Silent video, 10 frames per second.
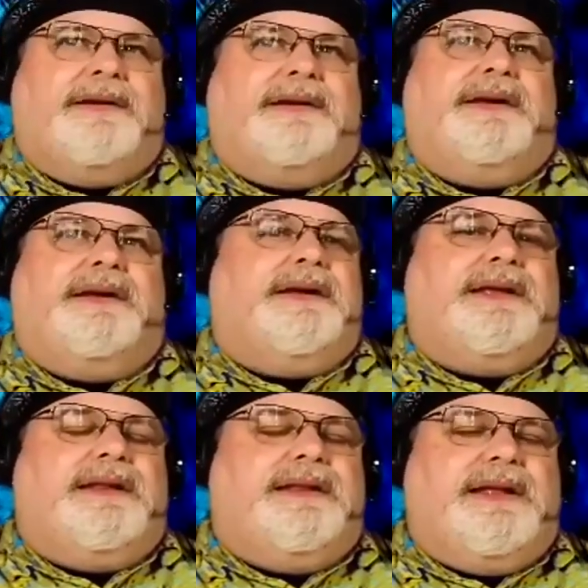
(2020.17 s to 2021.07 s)
and,
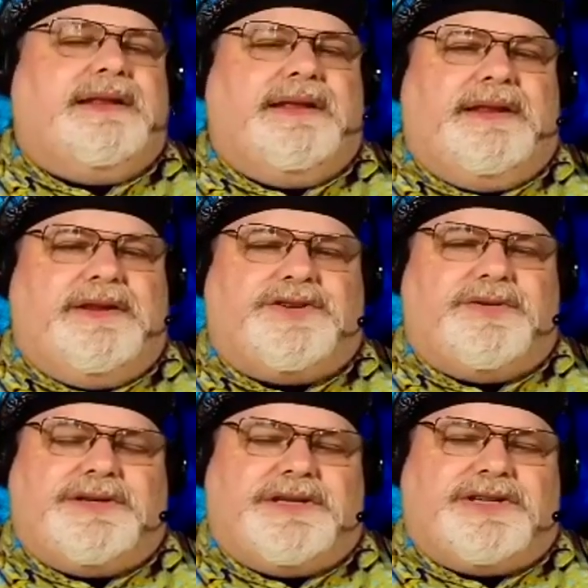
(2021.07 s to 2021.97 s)
and, and the
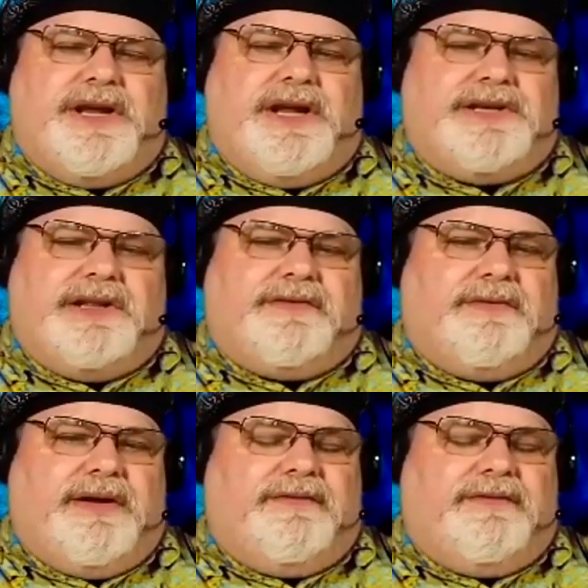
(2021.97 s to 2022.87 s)
industry is just changing
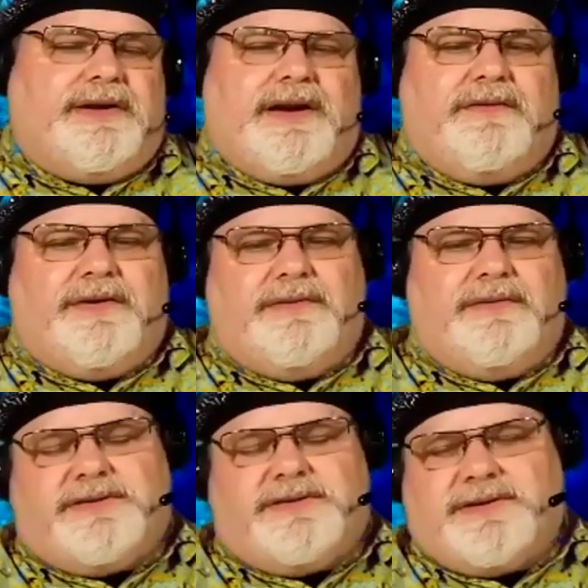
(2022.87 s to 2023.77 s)
left and right. Photography
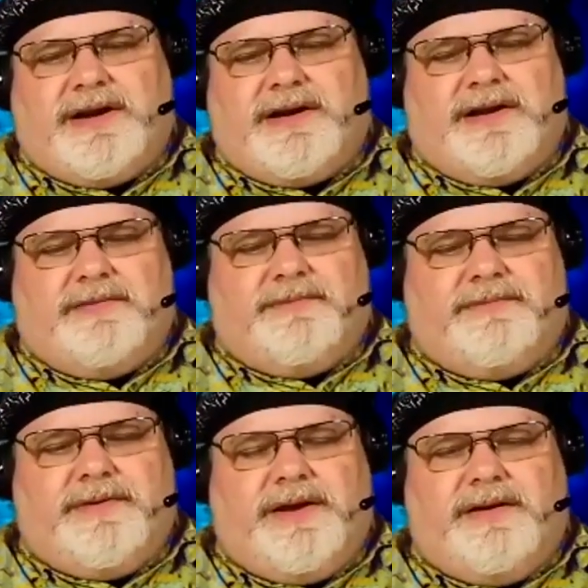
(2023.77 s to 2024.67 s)
was, was not going to,
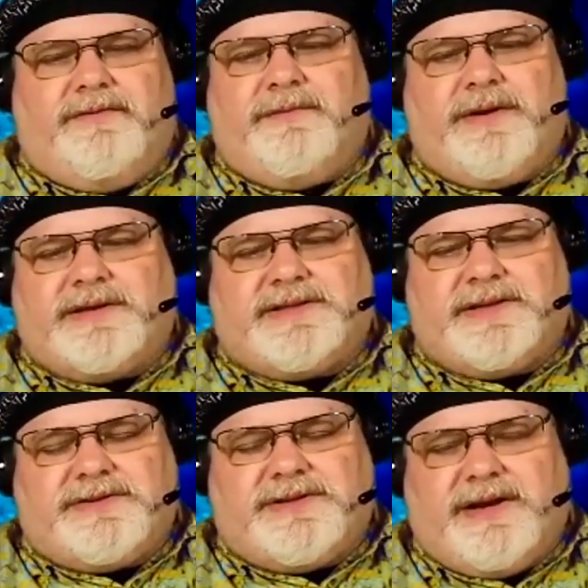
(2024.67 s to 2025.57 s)
you know, film
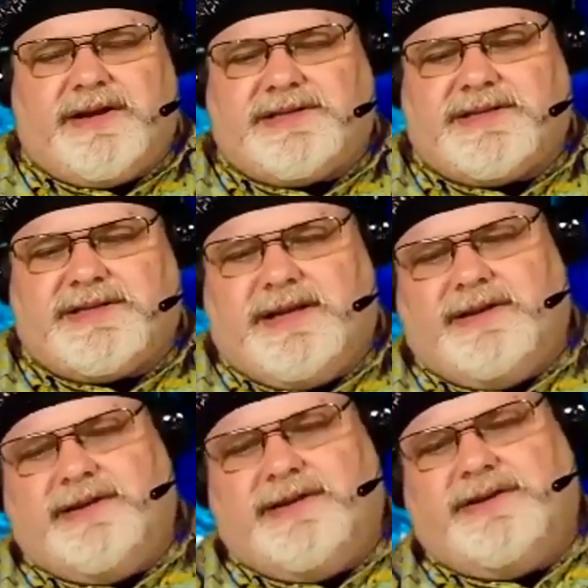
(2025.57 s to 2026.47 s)
processing was not going to
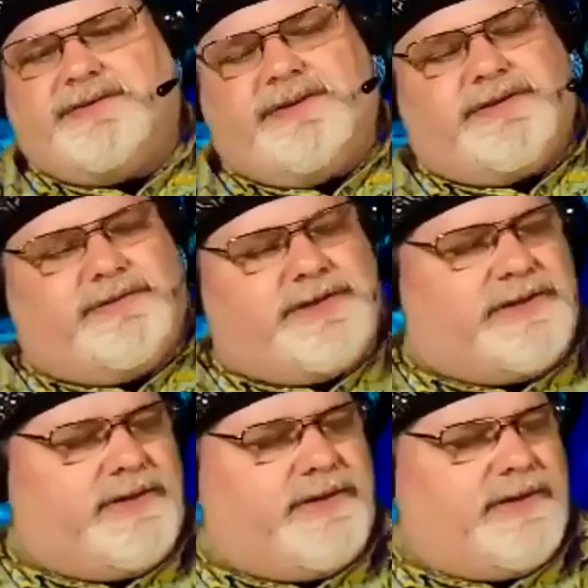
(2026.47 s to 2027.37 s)
sustain the industry too
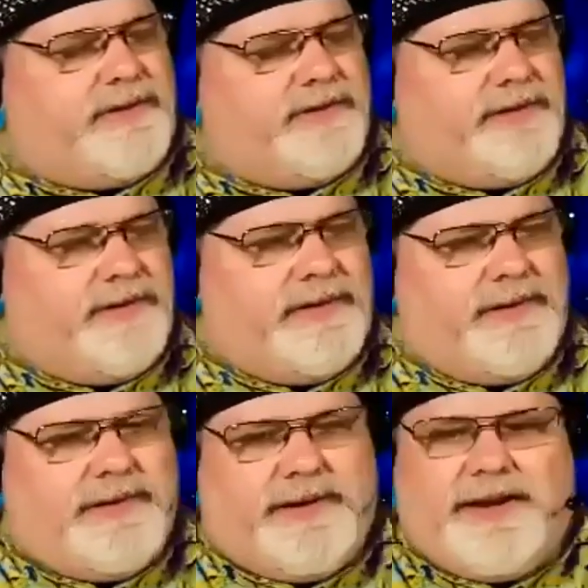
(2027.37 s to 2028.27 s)
much longer.
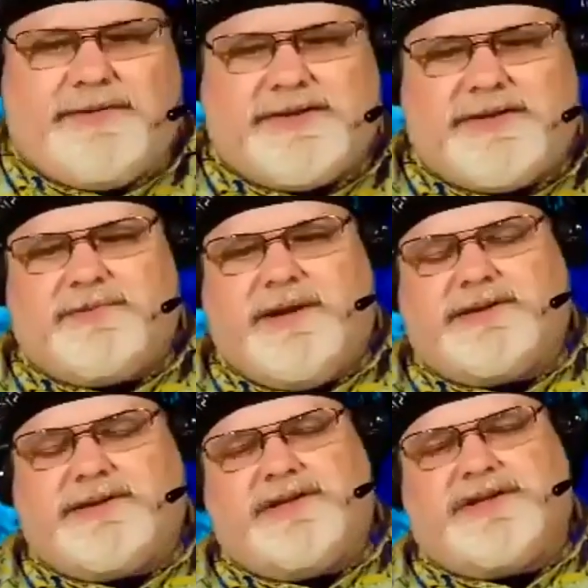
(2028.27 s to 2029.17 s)
And it was just
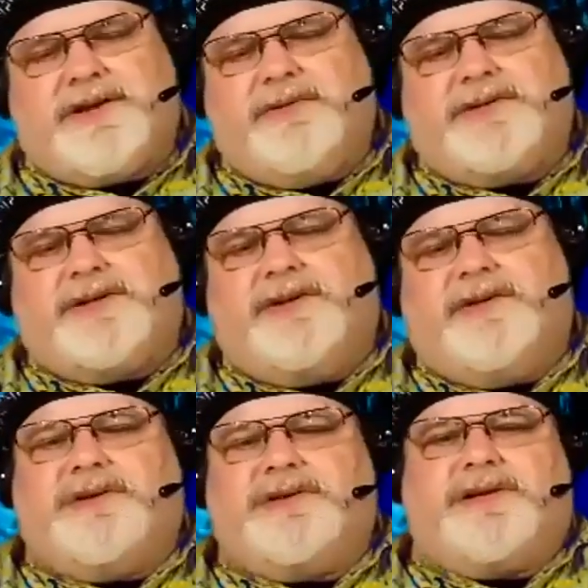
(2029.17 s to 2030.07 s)
basically just going
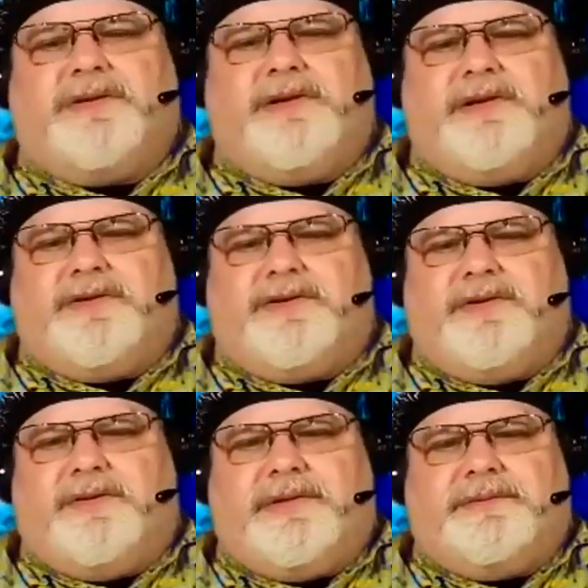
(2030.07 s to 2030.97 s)
slower and slower out the
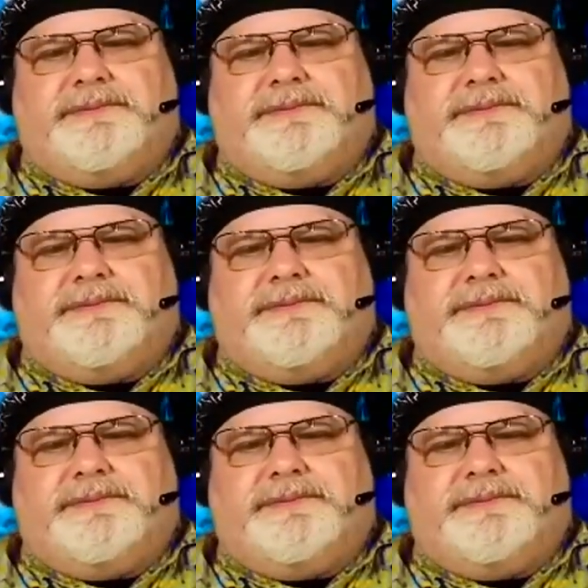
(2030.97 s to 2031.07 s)
door.